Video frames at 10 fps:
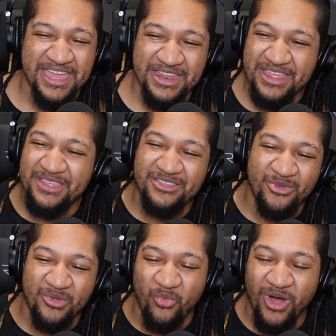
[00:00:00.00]
And it's
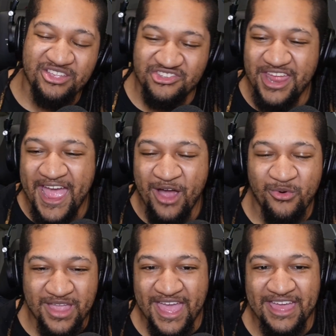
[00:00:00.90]
interesting, watching
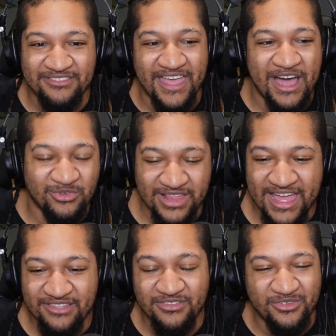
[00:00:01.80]
outcast
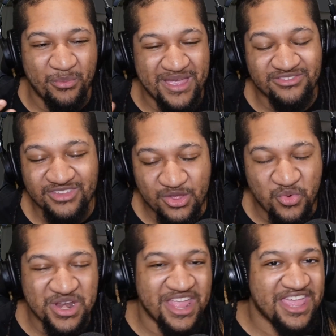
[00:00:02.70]
outlast. So basically,
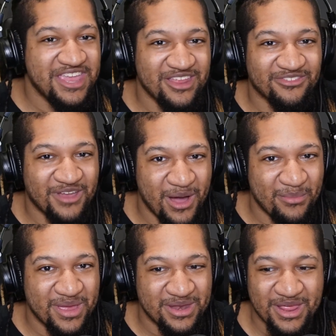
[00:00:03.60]
when the heat is
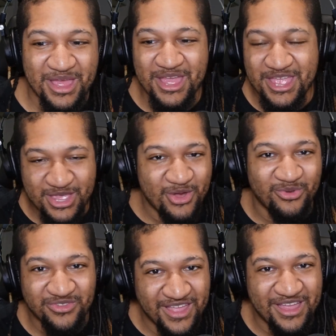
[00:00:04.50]
coming, he gonna
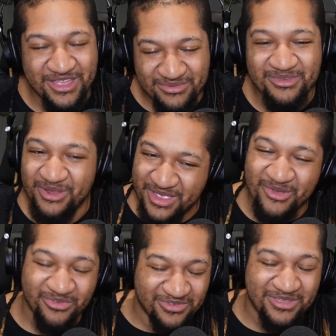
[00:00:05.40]
stay, you know, he
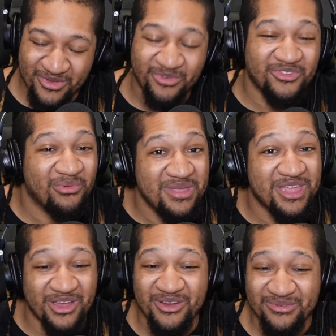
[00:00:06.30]
gonna still be
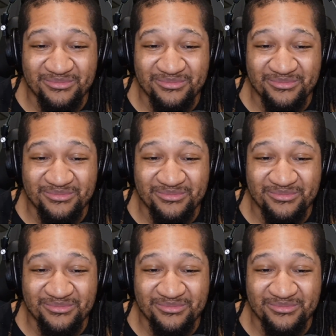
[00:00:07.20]
here.